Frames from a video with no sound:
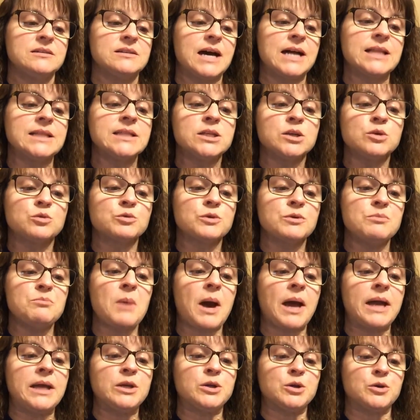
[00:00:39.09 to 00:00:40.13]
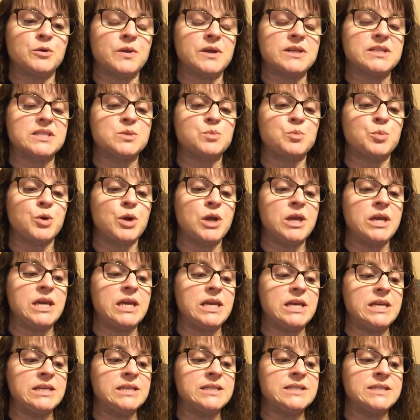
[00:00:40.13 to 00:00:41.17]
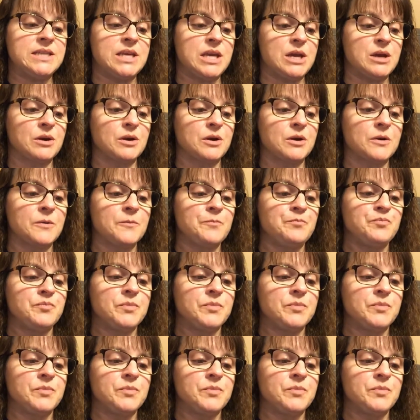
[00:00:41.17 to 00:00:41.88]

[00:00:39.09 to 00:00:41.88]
A little reminder that spring is here,